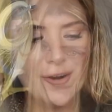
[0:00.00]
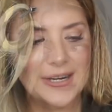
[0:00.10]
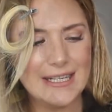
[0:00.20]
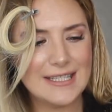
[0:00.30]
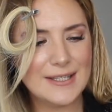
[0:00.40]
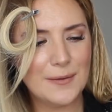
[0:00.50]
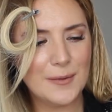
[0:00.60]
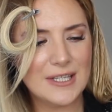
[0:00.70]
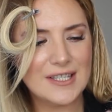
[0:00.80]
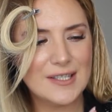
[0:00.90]
Alright, so
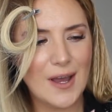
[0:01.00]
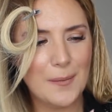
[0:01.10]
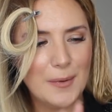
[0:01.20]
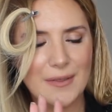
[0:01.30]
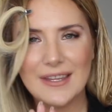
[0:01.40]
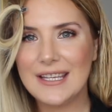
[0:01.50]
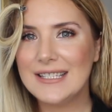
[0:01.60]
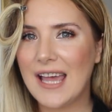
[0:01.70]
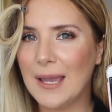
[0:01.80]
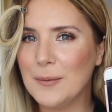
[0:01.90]
I'm gonna stop
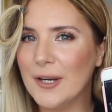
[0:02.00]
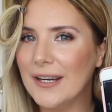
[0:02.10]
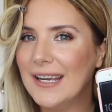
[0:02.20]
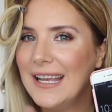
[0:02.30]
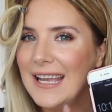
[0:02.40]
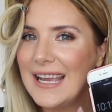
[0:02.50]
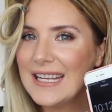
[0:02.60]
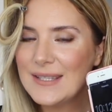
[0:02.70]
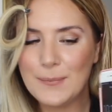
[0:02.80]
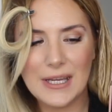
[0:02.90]
the timer.
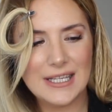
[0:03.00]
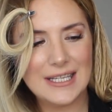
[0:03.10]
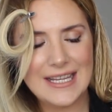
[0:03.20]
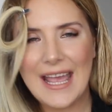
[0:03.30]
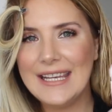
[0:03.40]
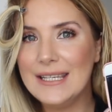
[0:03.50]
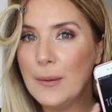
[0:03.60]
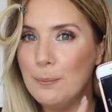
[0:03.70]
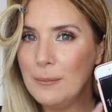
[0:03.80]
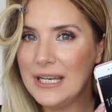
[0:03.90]
It's been
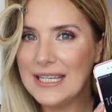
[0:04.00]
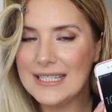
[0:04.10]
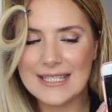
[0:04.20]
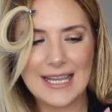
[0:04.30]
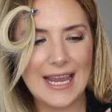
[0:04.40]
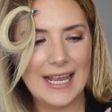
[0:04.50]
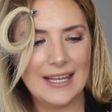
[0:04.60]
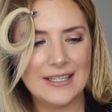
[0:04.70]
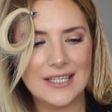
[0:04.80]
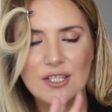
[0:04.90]
10 minutes
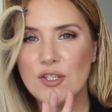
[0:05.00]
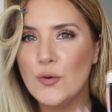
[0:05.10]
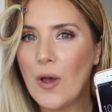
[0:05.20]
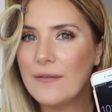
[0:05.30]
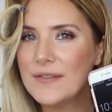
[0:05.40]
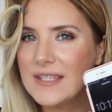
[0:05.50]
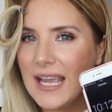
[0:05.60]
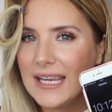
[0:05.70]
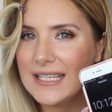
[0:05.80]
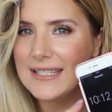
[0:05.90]
and 12
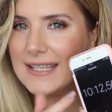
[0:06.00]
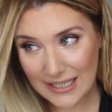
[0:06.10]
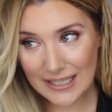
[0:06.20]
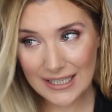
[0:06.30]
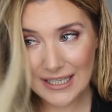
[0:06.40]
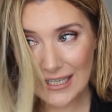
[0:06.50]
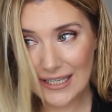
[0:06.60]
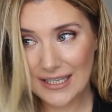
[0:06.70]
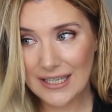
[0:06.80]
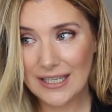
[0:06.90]
seconds.
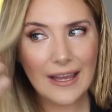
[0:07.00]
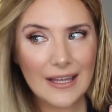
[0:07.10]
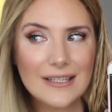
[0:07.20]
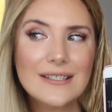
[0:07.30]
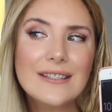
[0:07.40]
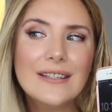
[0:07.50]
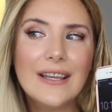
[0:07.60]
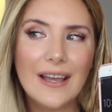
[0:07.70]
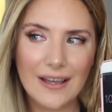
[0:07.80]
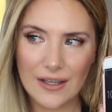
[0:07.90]
And
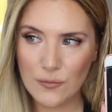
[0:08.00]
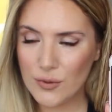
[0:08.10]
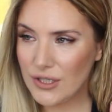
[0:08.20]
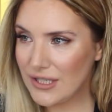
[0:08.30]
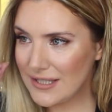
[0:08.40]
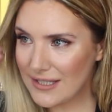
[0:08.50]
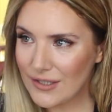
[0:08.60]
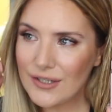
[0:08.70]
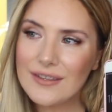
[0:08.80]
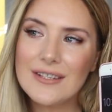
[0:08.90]
yeah, I would
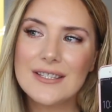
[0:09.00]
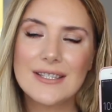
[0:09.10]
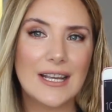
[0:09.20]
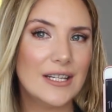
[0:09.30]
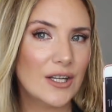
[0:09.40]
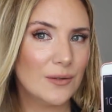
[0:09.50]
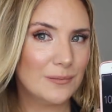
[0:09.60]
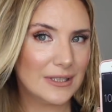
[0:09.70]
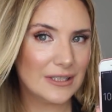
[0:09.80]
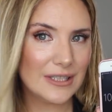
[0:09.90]
consider this side
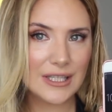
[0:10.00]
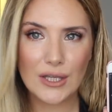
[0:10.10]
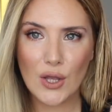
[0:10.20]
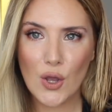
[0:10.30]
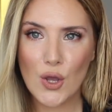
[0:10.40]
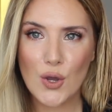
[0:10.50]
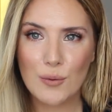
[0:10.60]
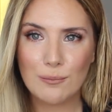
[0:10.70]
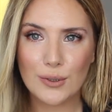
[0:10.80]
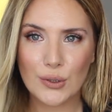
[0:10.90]
completely
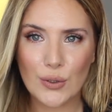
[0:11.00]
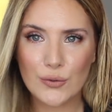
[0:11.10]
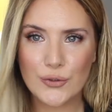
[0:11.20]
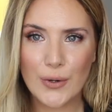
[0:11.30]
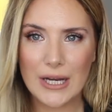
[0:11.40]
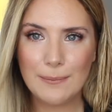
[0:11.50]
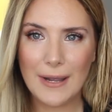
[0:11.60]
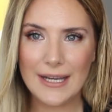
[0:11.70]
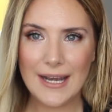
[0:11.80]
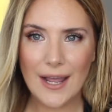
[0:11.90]
blow dried
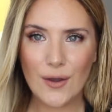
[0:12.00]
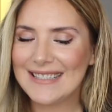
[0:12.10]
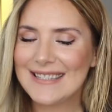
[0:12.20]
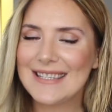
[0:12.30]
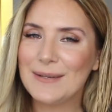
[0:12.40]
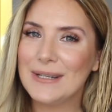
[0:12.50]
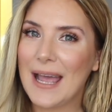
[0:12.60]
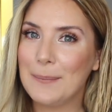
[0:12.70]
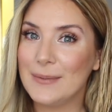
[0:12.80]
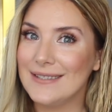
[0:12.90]
by now. Let's see what
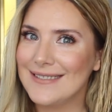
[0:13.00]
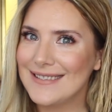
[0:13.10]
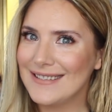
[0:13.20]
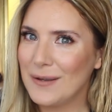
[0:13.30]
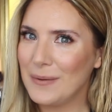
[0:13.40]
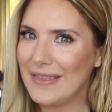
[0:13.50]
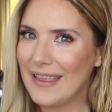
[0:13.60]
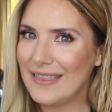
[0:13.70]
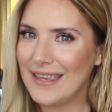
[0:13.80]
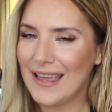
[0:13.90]
happens
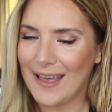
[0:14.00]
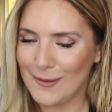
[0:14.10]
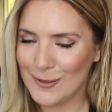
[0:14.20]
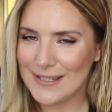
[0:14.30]
with the other